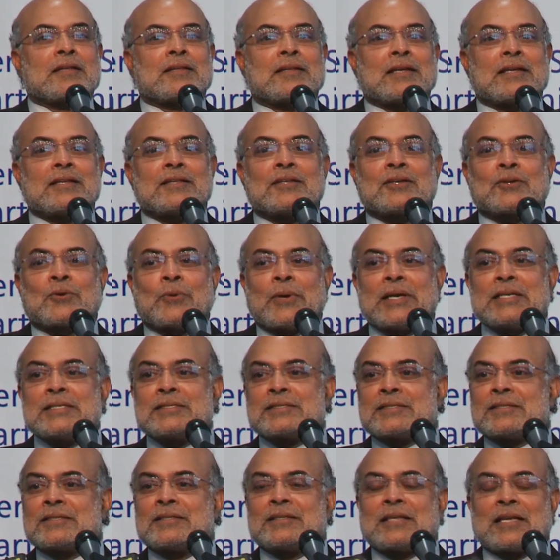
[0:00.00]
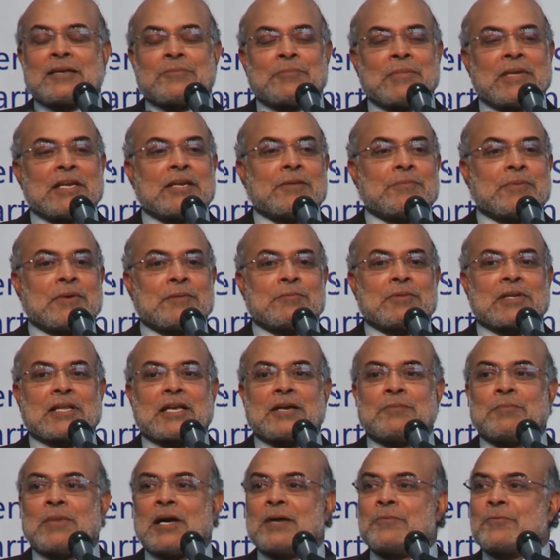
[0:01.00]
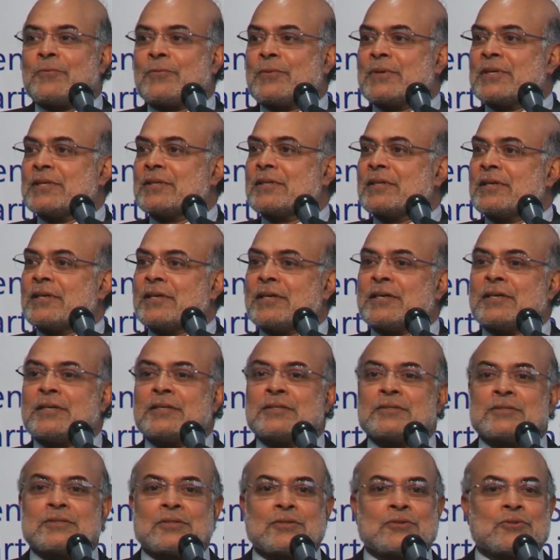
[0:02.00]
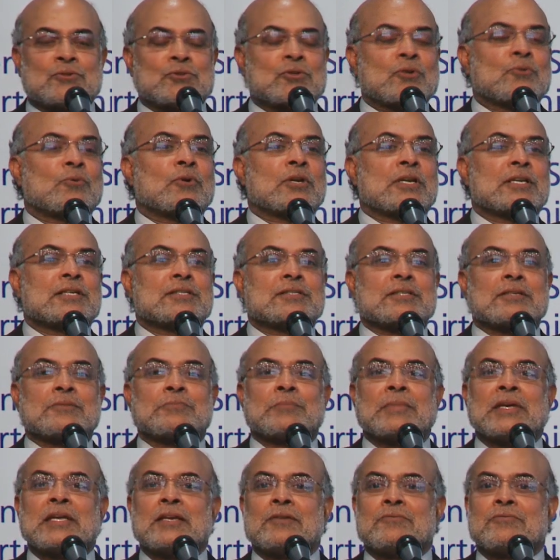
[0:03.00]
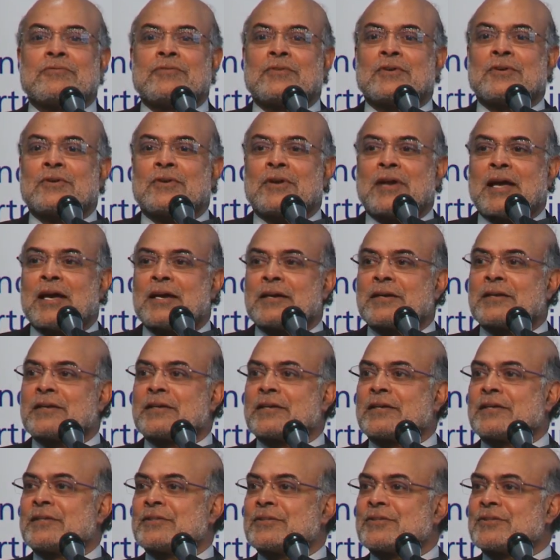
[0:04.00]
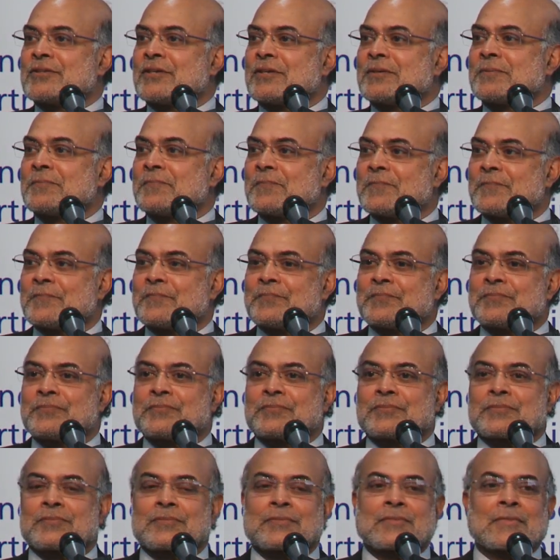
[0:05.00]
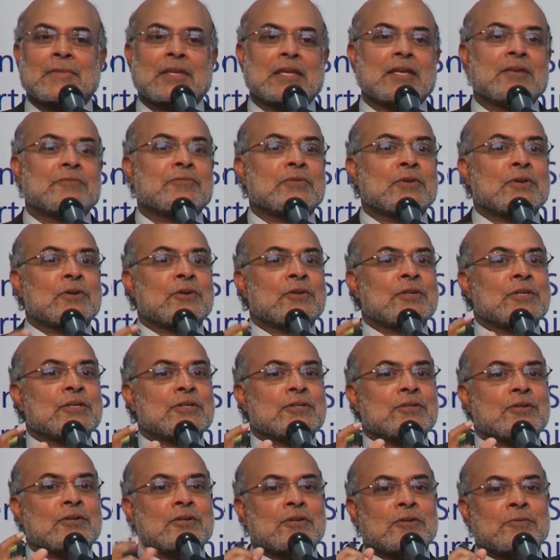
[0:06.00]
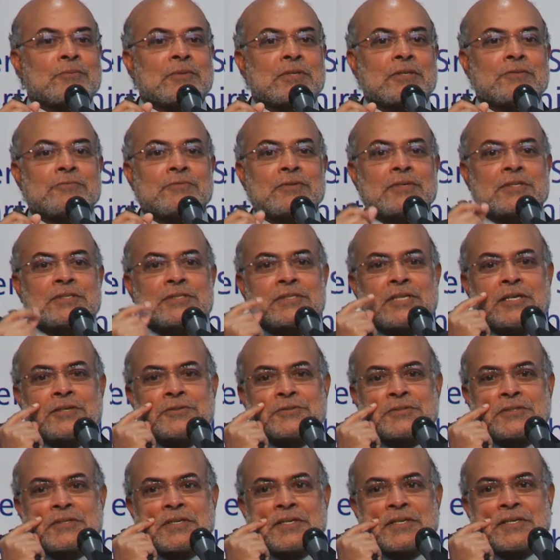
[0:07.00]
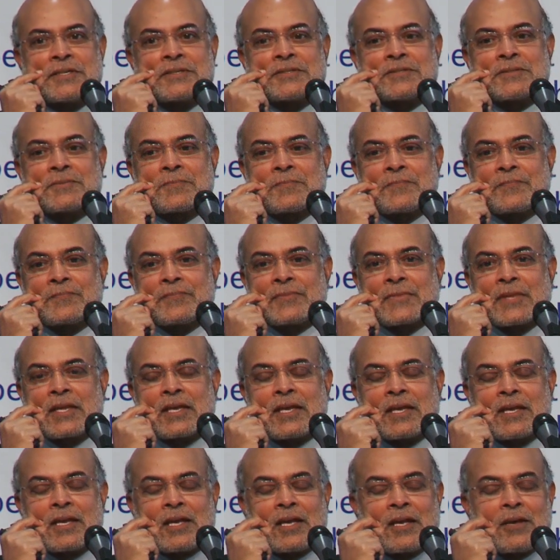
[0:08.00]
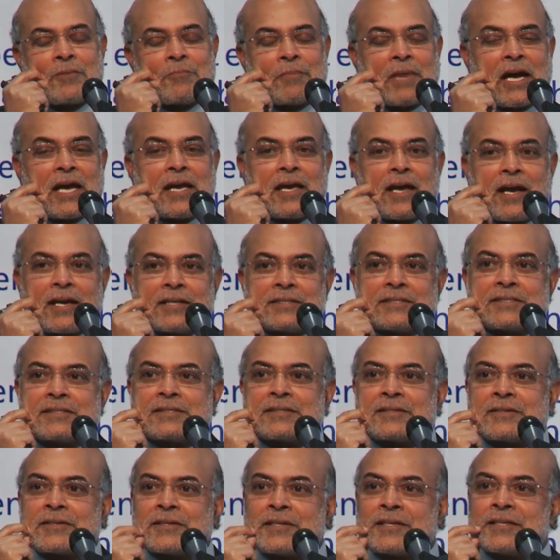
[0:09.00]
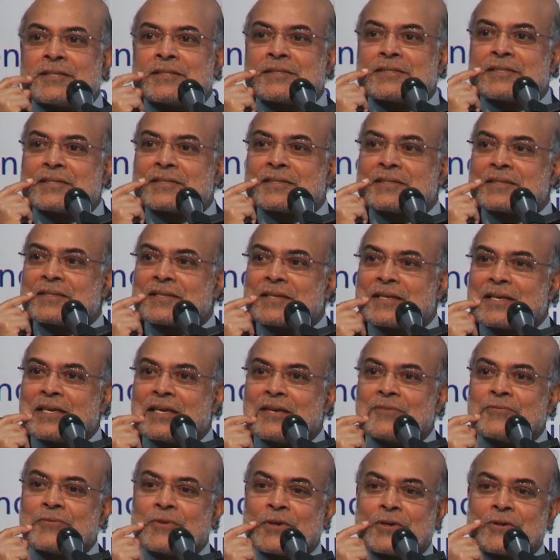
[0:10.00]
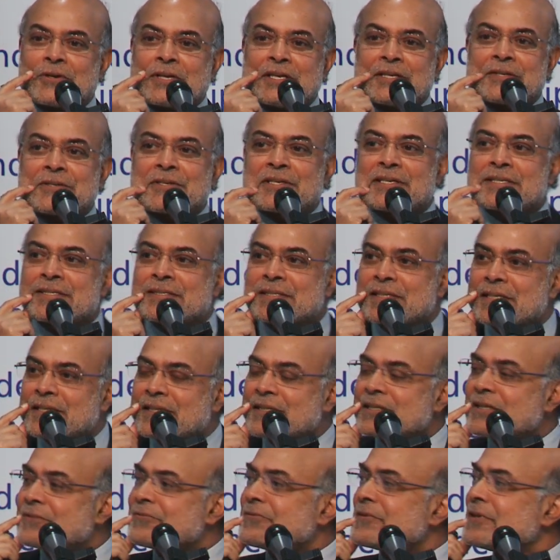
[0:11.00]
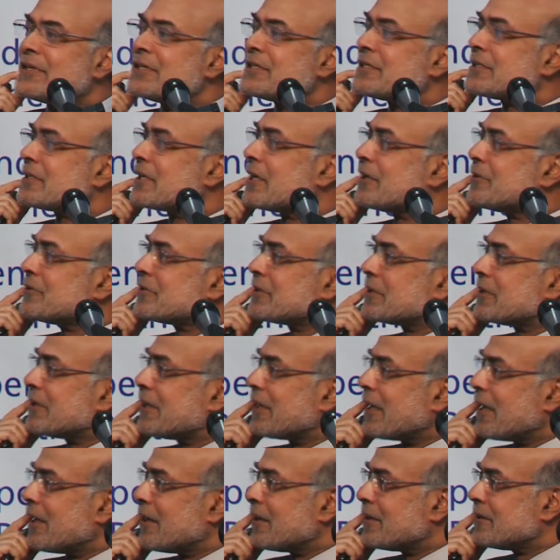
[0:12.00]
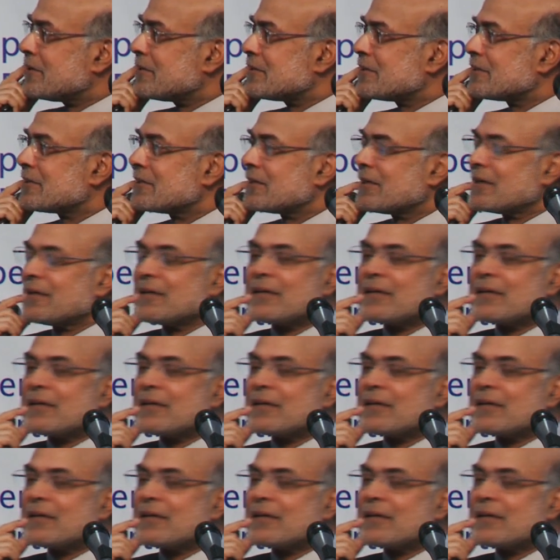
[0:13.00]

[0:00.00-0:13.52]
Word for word: Then the question that many people come up with is so, what does it mean for agriculture if you're only talking with the first thousand days? My answer is if you're interested in the first thousand days,